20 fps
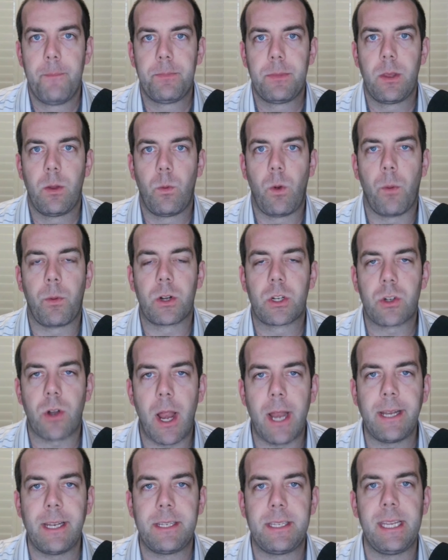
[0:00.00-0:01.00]
What we're
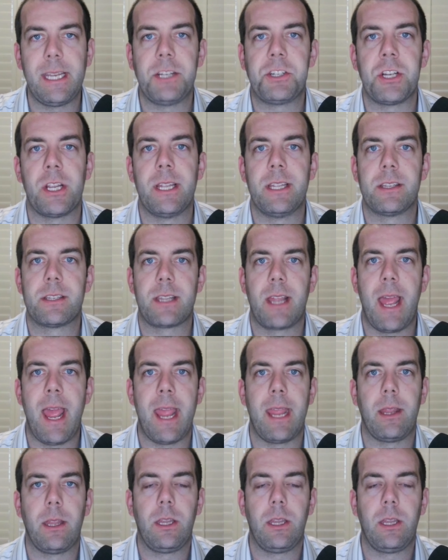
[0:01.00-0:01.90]
trying to teach is, hey,